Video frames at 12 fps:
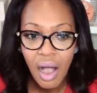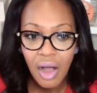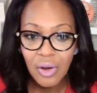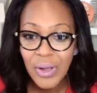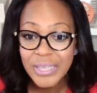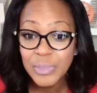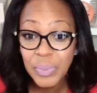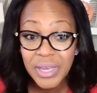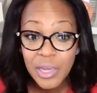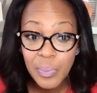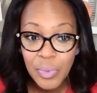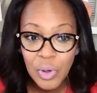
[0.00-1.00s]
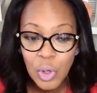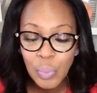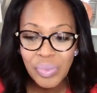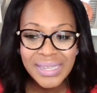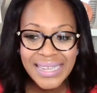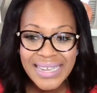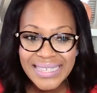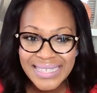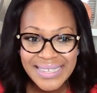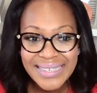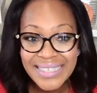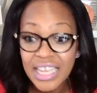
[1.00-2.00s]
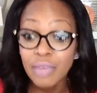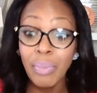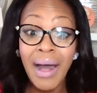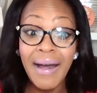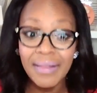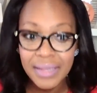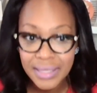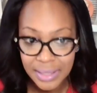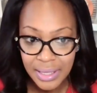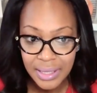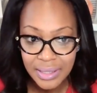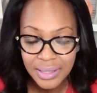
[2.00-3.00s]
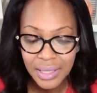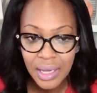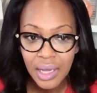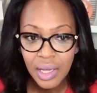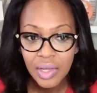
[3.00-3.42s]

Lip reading: across people, places, and policies.